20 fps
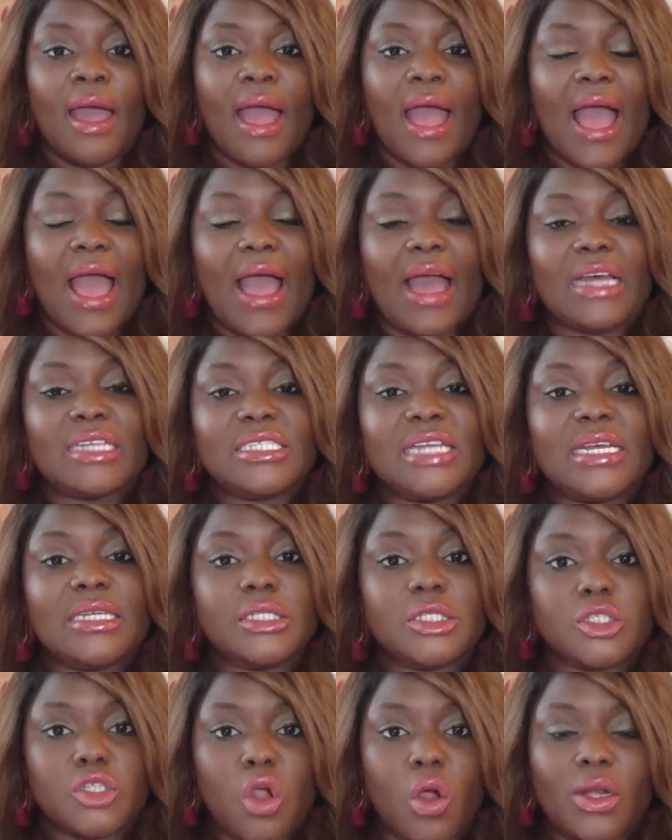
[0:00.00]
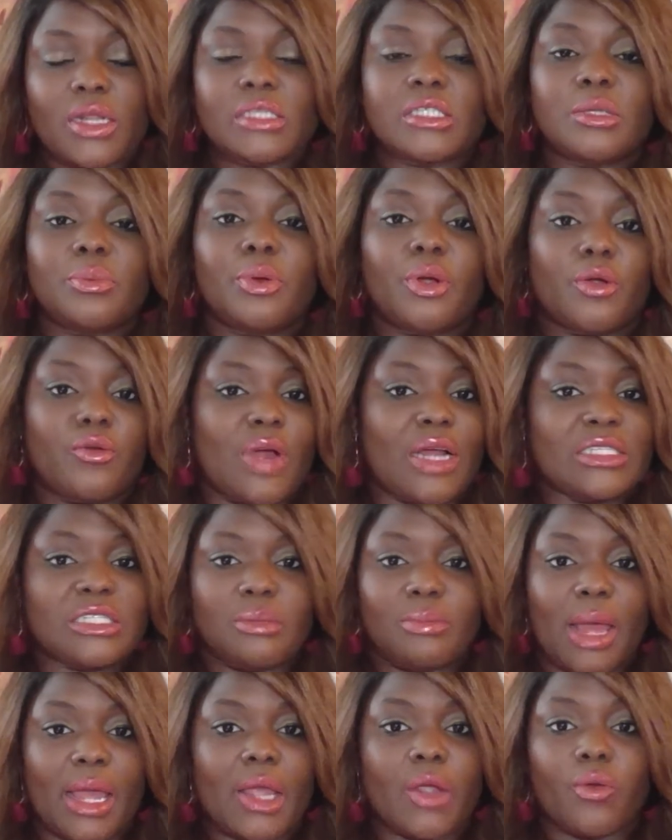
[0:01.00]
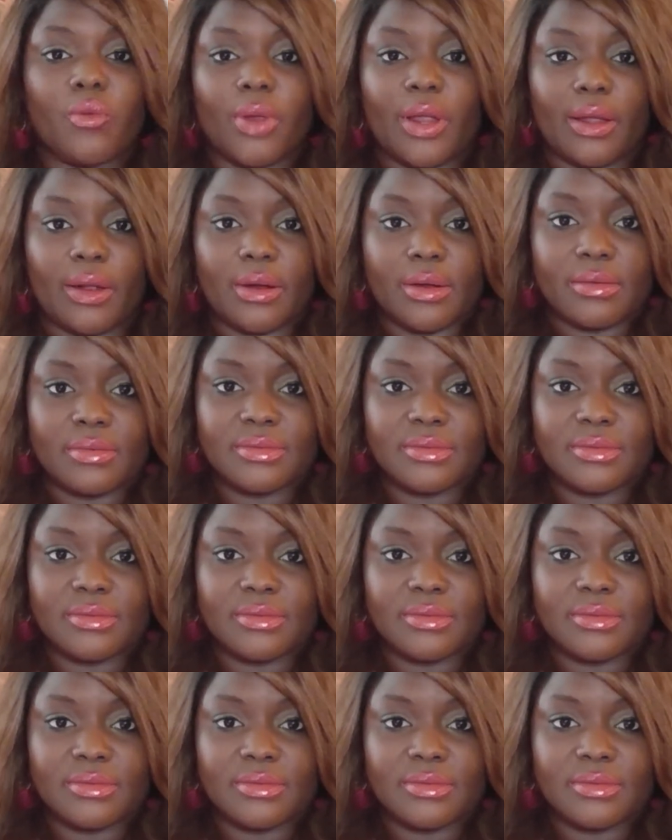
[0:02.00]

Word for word: As I started to progress in my career